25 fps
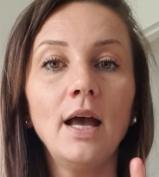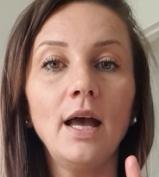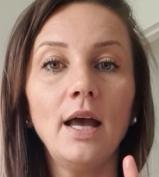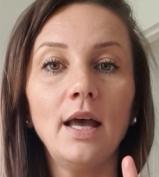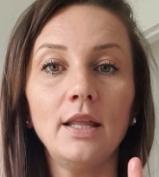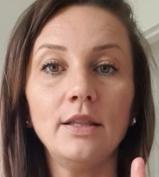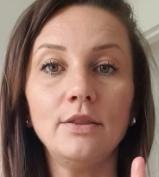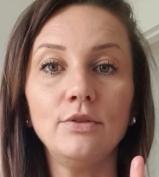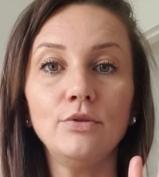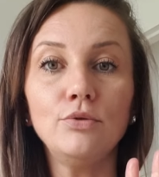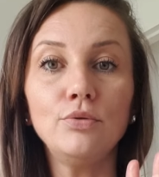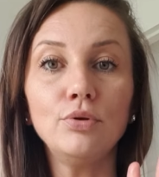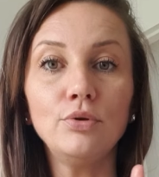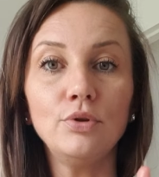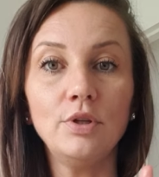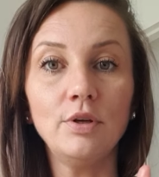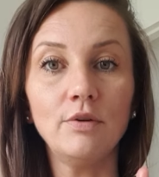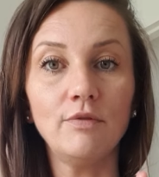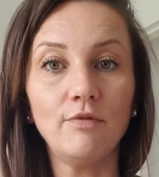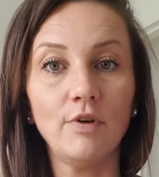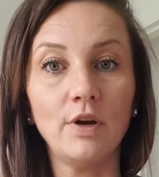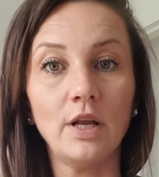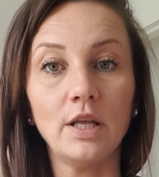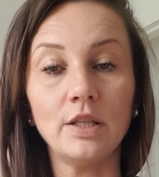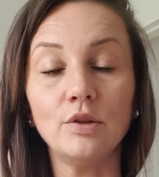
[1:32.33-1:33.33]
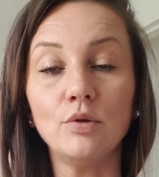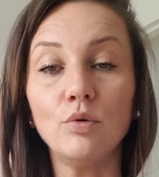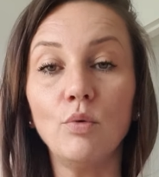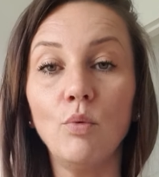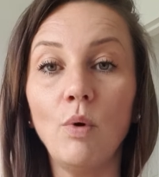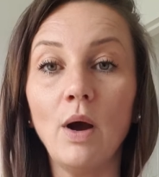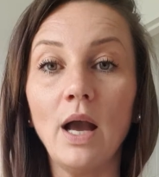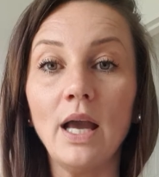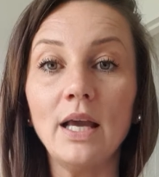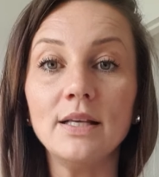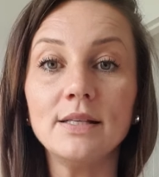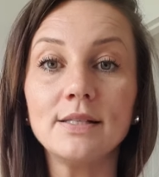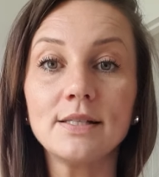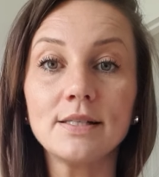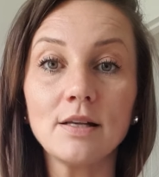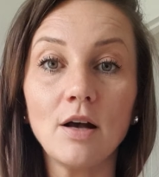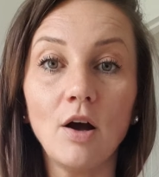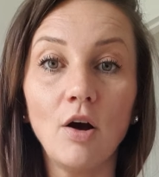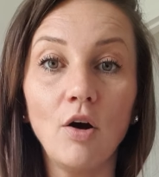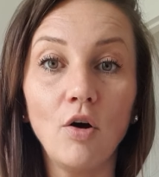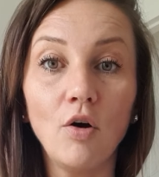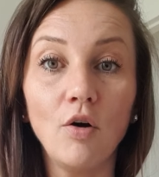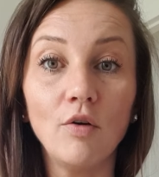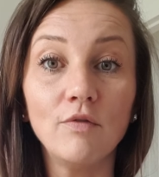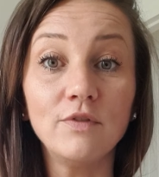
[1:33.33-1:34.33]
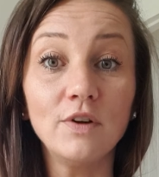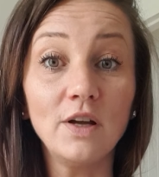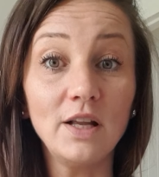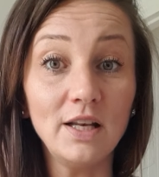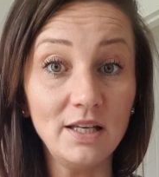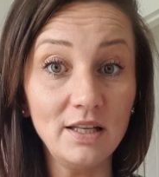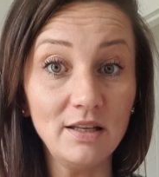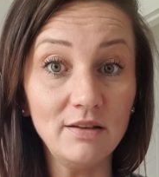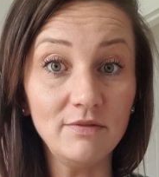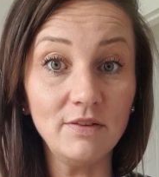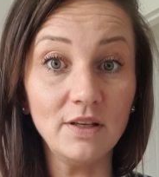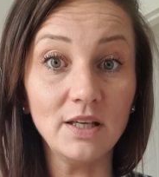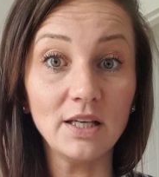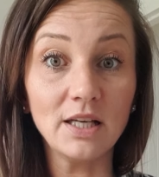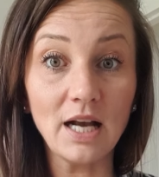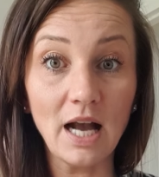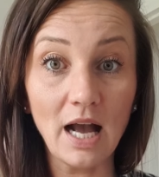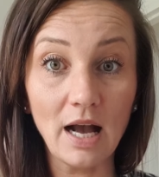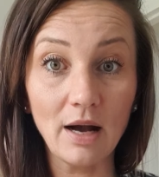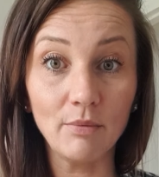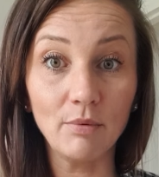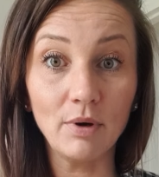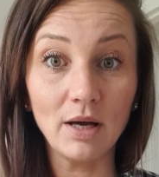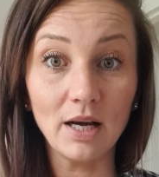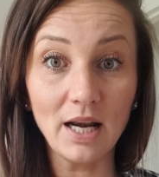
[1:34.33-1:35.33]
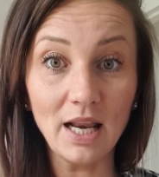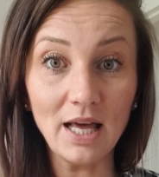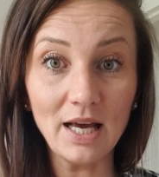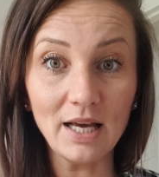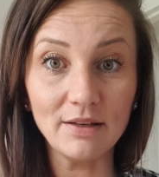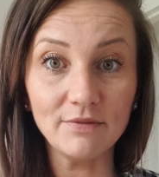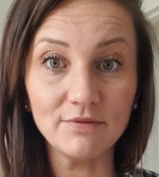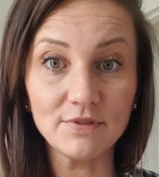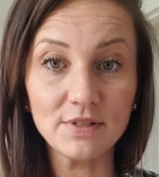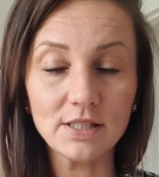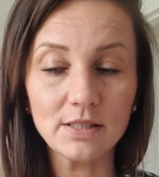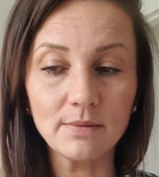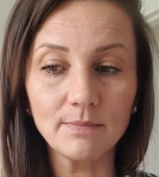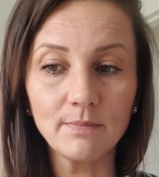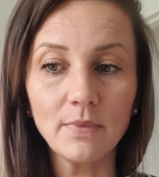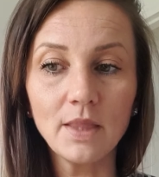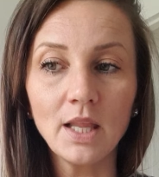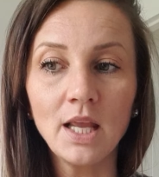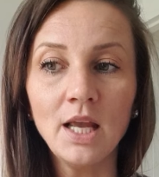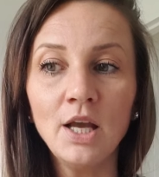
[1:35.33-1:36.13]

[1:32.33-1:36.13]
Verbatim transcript: and two different ways of living our lives.